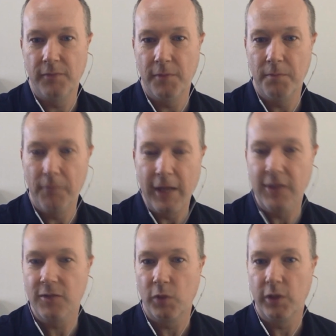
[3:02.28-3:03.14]

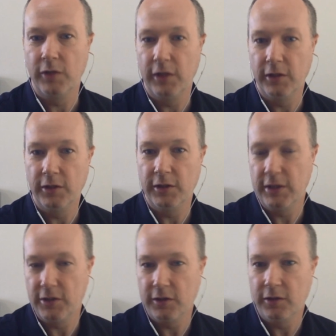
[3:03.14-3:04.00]
base of what you need to
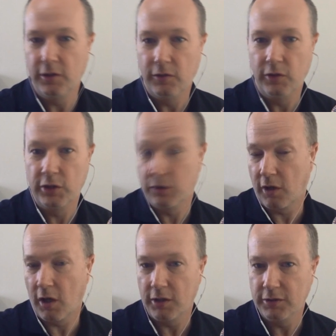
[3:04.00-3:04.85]
teach at universities or
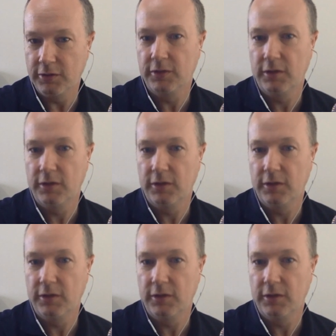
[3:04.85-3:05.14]
colleges.